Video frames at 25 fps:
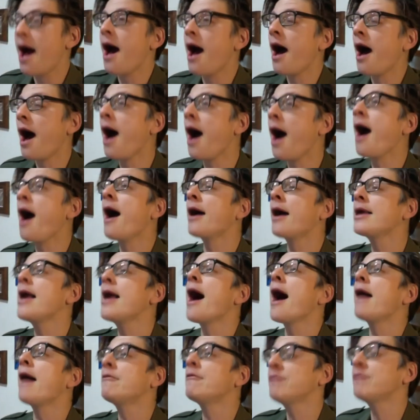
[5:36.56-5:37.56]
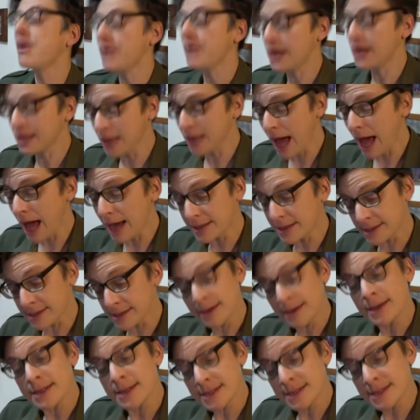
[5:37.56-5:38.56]
I am very glad,
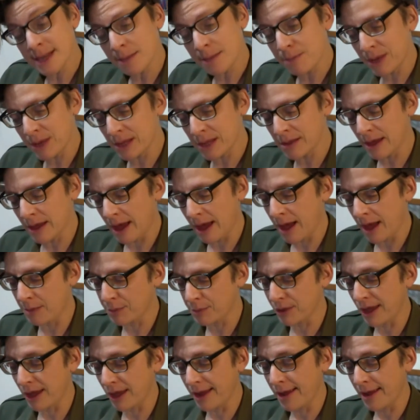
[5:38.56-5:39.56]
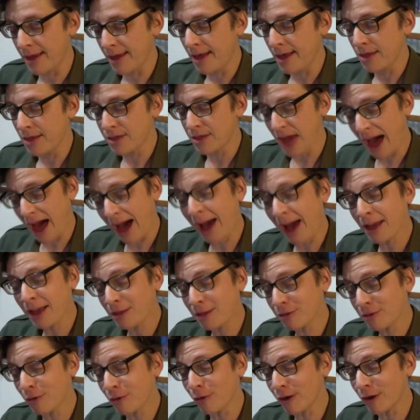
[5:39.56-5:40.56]
said Piglet happily, that I
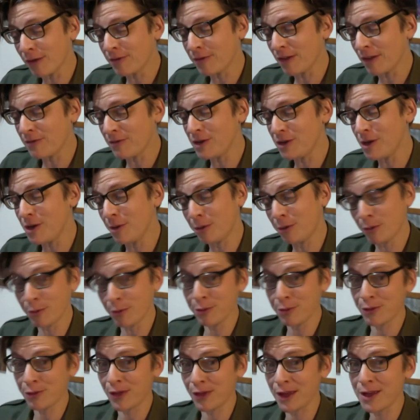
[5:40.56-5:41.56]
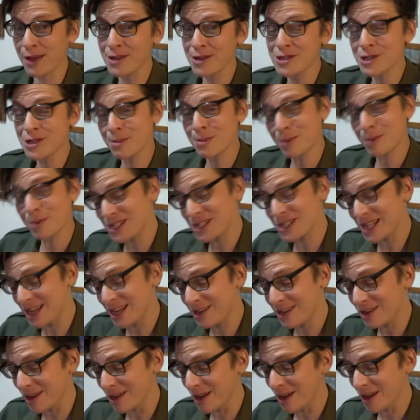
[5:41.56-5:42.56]
thought of giving you something to put
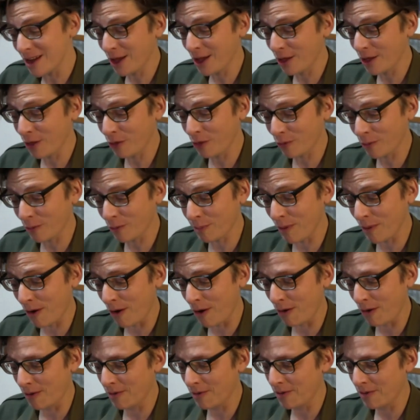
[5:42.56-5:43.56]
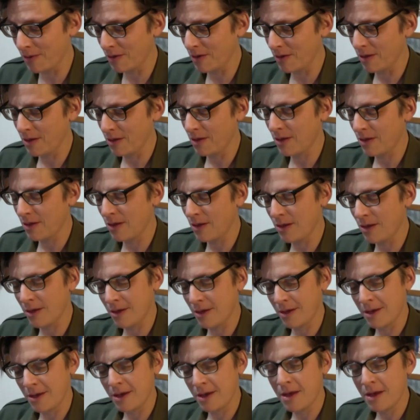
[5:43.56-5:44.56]
in a useful pot.
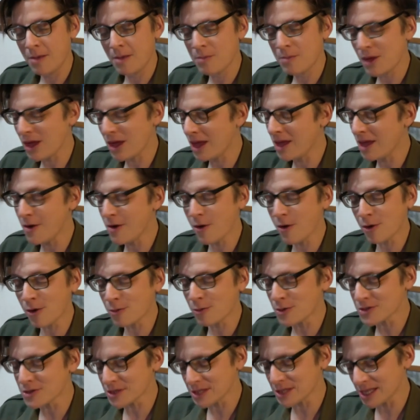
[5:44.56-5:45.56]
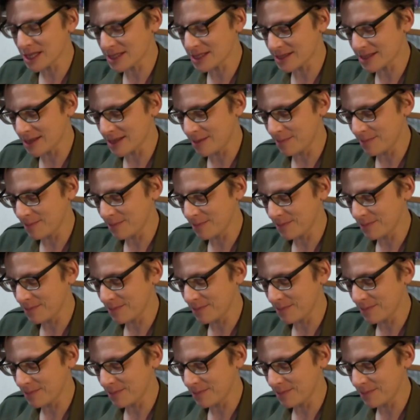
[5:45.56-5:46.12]
But Eeyore wasn't listening.